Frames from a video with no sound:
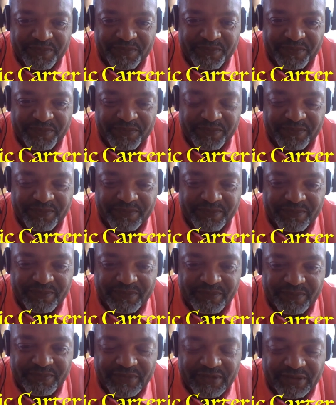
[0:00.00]

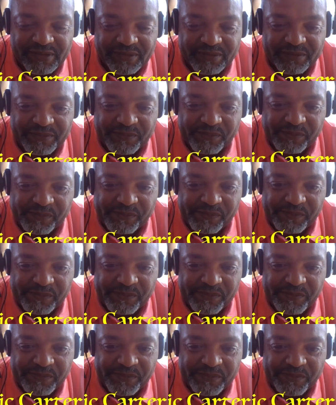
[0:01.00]

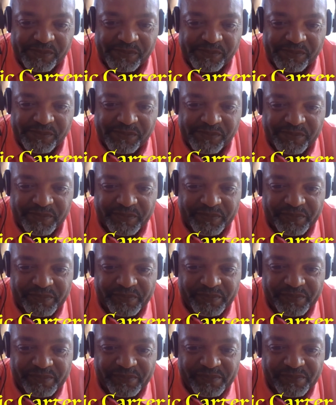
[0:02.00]

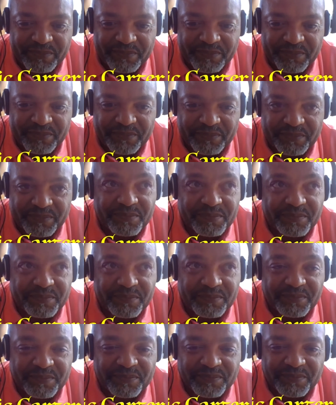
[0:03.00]

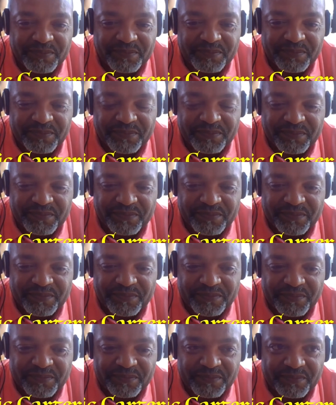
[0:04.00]

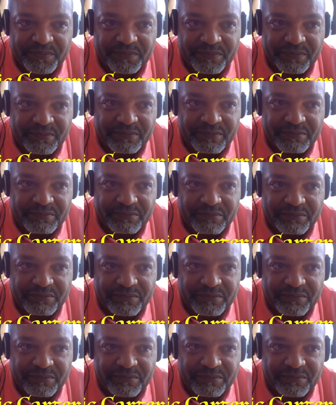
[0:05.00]
(silent)